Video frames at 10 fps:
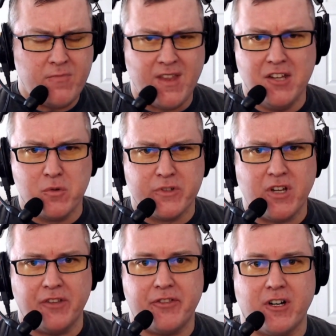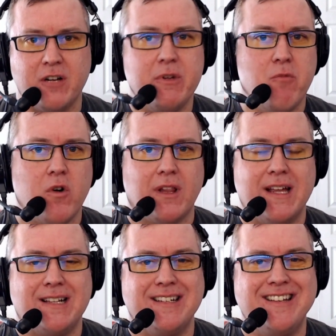as a result they're going to be more
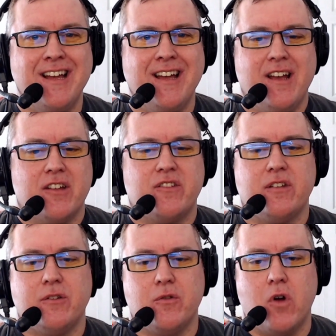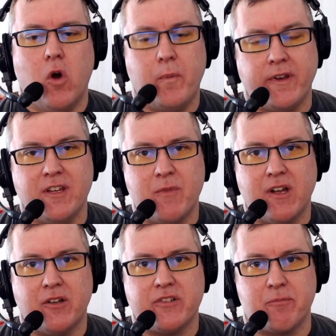likely to open
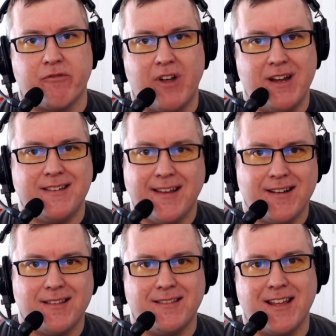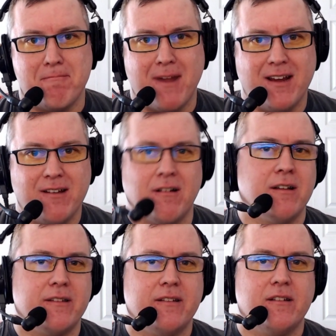emails and provide data that they may
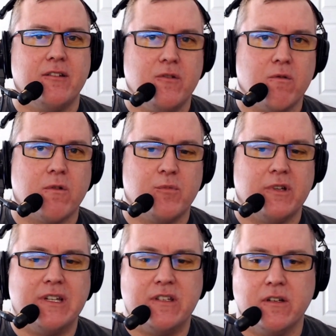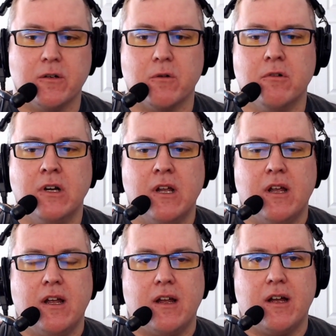not normally do
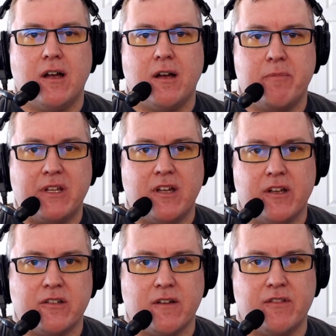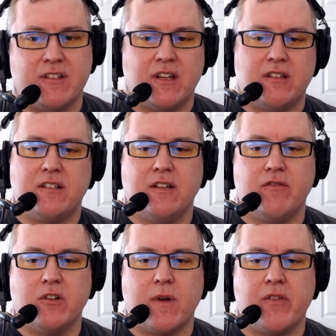uh, because of the
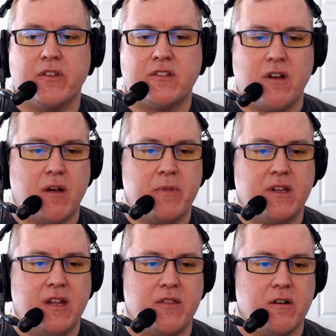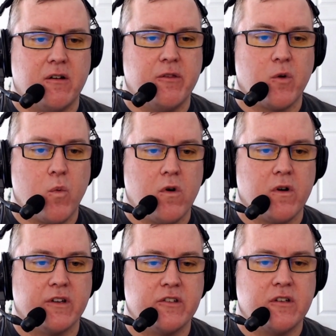sensitivity around this topic and their their worries